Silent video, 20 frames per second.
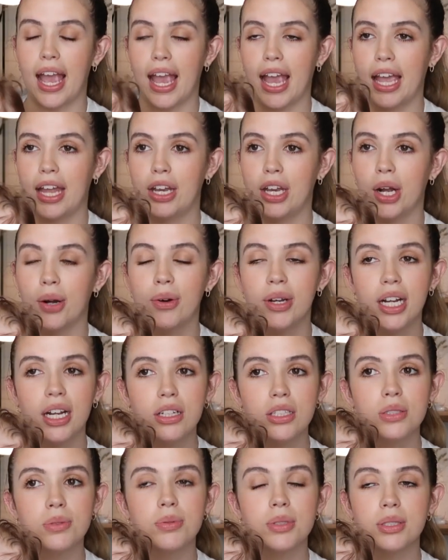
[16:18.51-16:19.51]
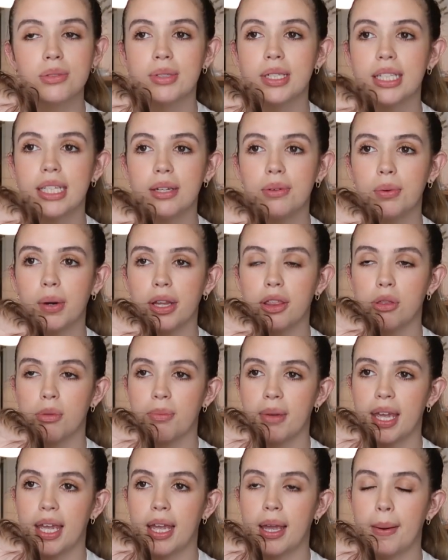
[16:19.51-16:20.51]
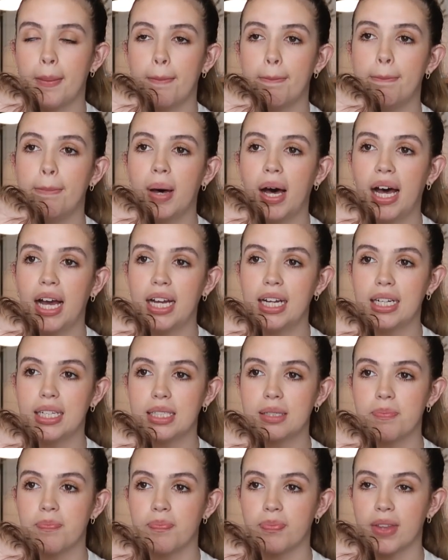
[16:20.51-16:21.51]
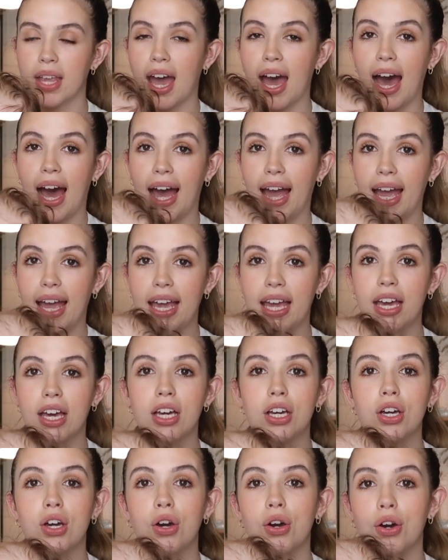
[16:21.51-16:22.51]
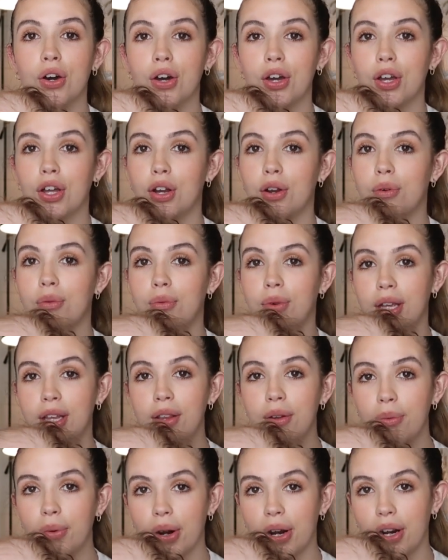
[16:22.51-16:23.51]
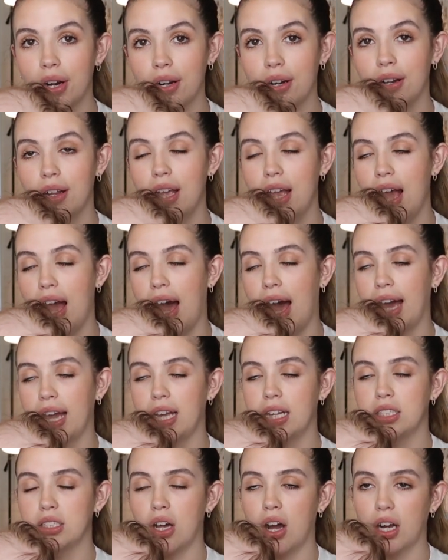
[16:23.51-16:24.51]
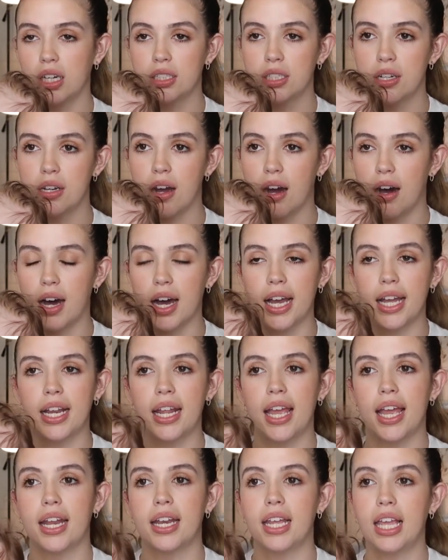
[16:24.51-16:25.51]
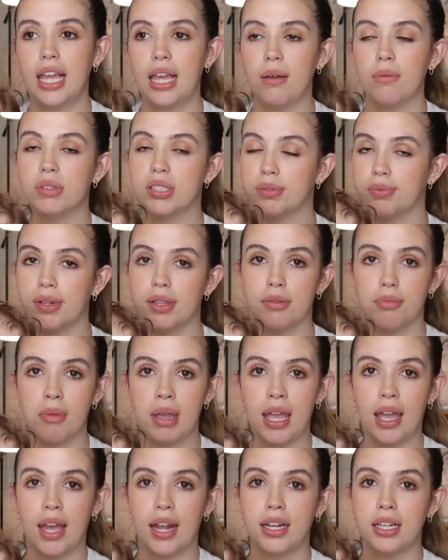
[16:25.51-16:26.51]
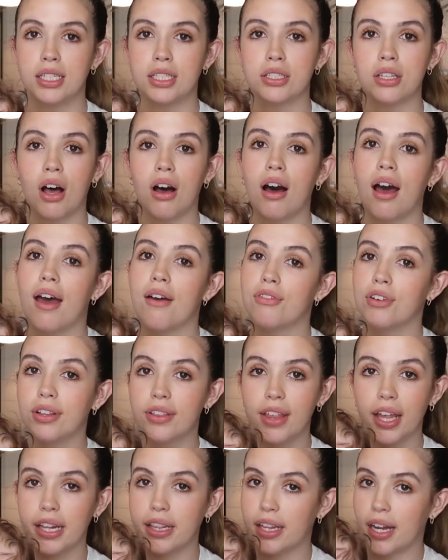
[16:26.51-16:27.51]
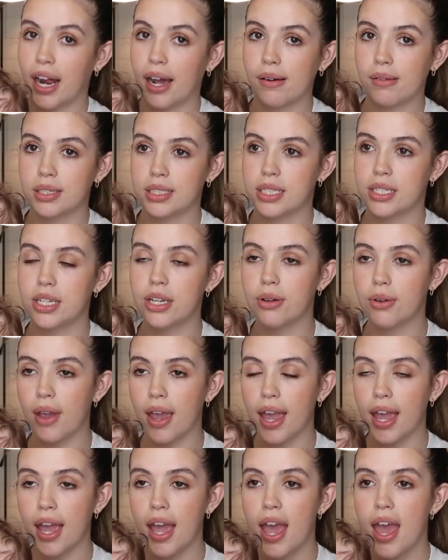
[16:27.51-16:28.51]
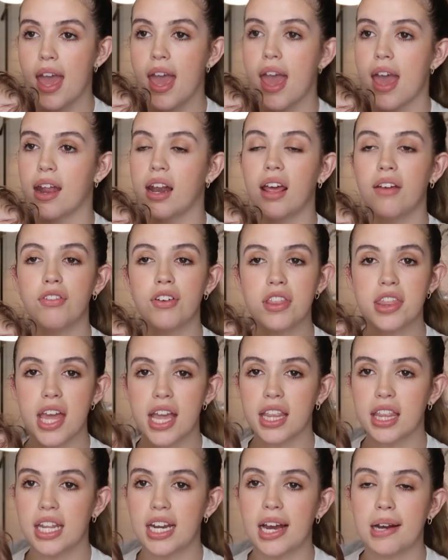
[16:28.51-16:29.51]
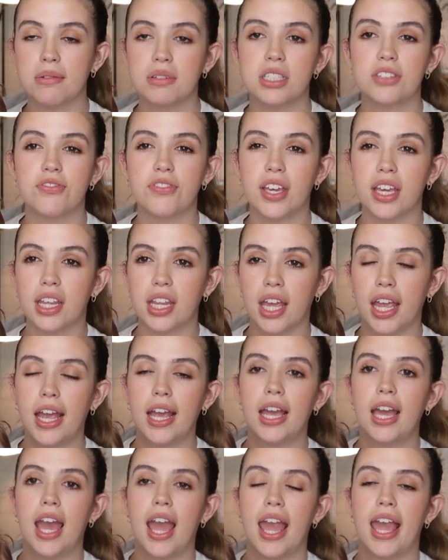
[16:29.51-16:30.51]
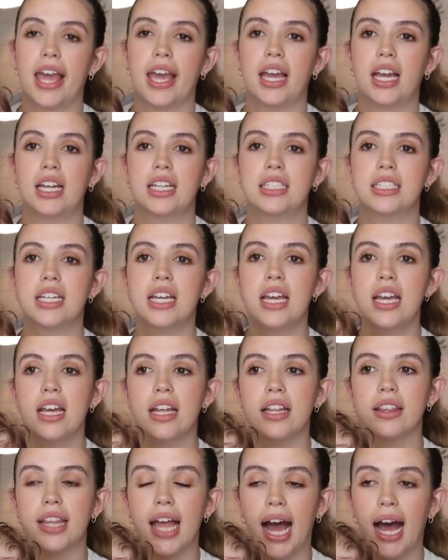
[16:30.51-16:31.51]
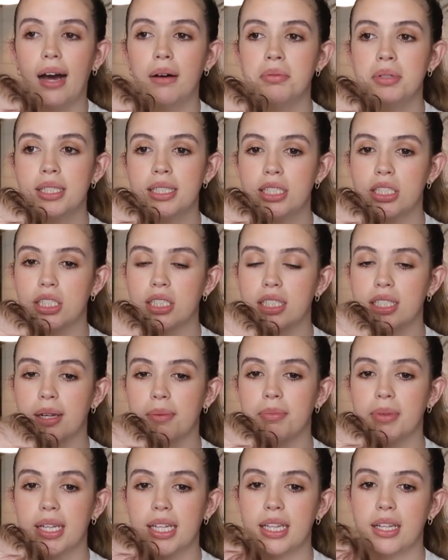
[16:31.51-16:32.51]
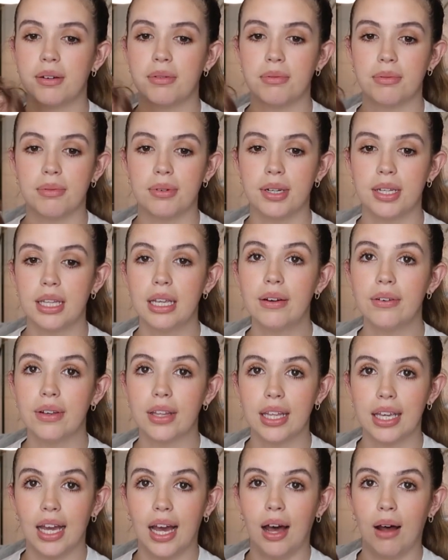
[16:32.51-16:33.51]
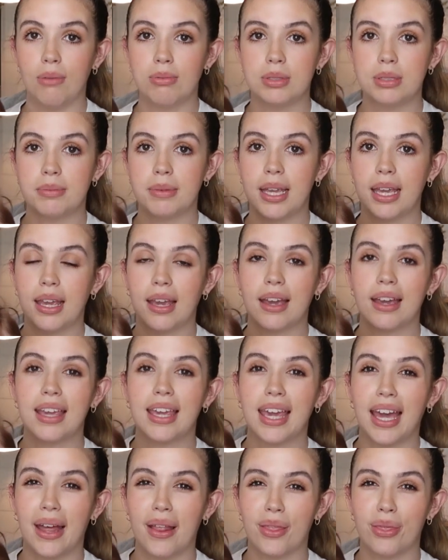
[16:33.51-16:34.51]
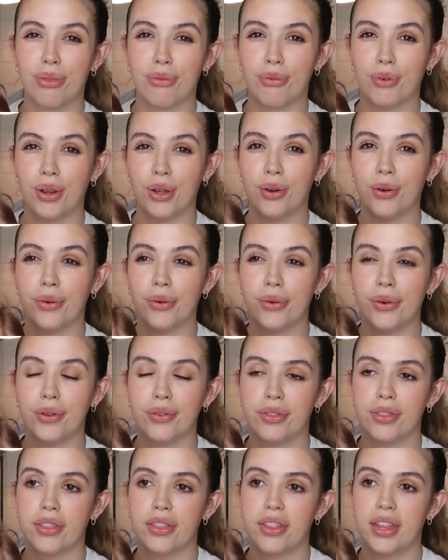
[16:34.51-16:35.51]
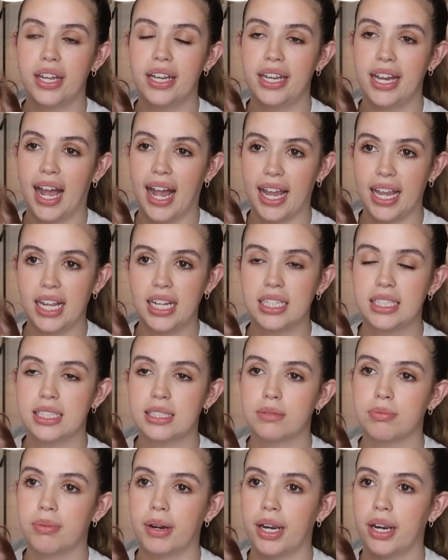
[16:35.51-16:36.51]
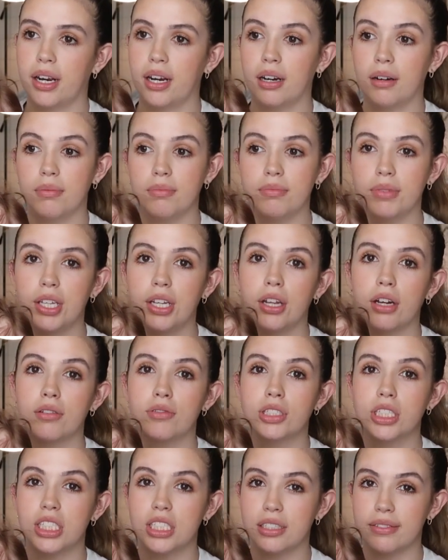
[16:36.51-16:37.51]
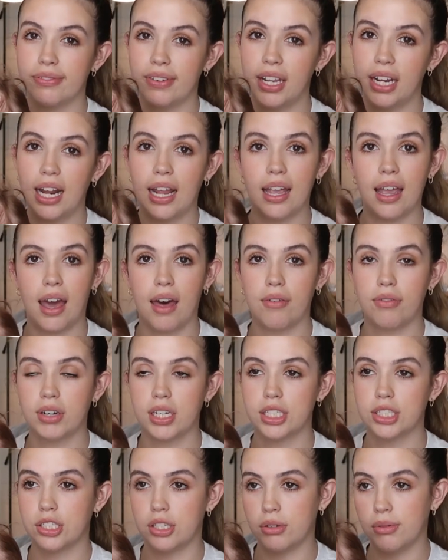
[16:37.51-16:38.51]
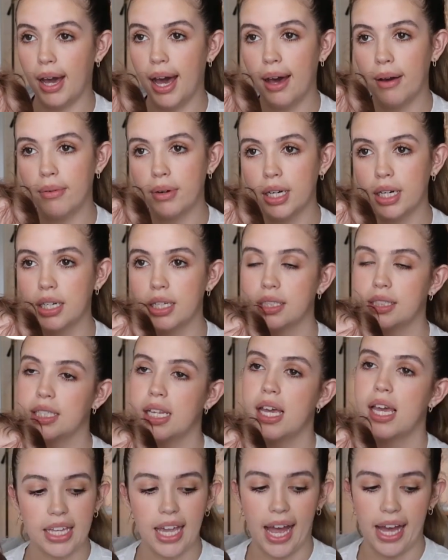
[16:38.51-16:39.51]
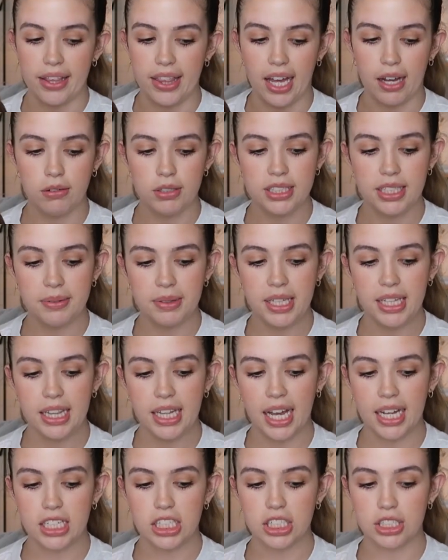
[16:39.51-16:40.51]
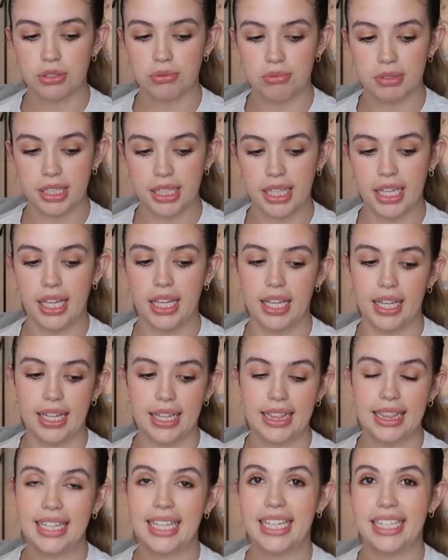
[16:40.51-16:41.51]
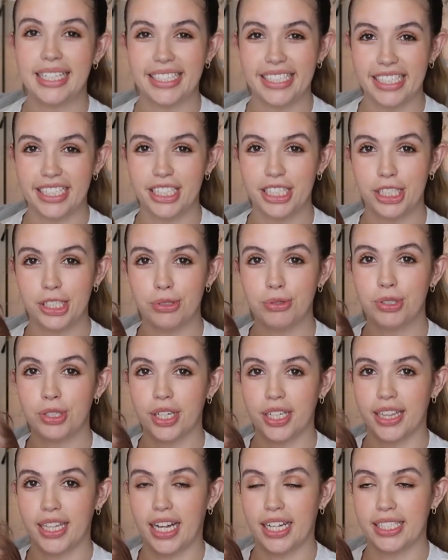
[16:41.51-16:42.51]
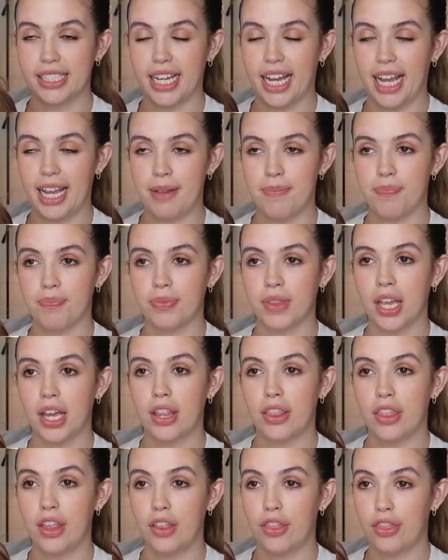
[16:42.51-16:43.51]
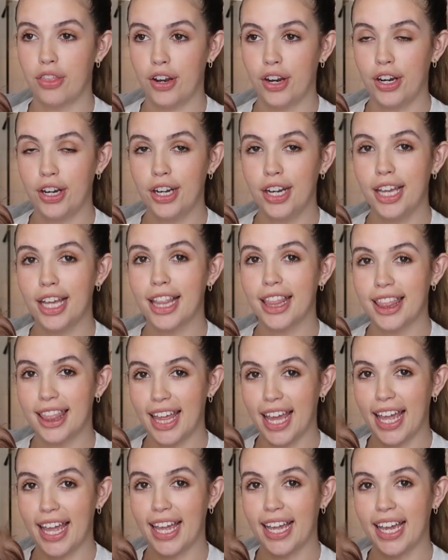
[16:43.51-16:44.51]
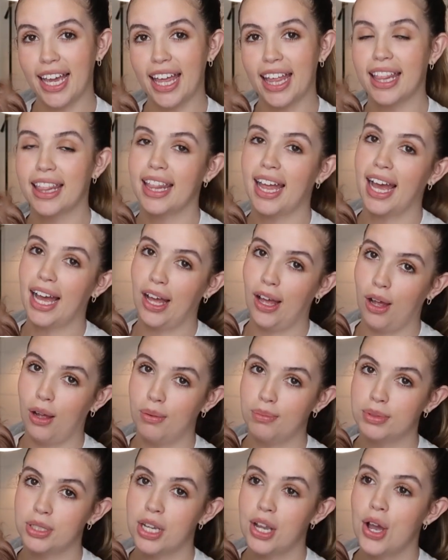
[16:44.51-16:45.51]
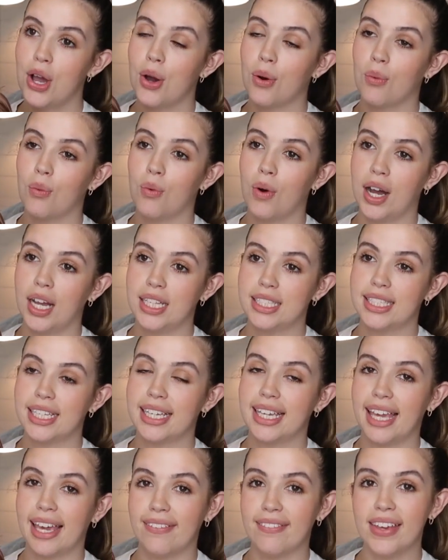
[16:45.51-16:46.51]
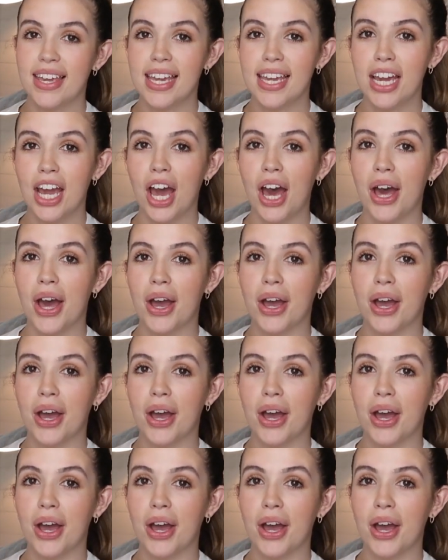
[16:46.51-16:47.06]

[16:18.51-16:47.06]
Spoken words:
and no one else was really with me, but I could read the word, I could talk to God, and he was with me, and he saw everything that I was doing and everything that I was feeling. And that was just something that really helped me get through the nights where, you know, she's feeding every 2 hours. Yeah, that was something that I just really leaned into during that time. The third thing that helped was giving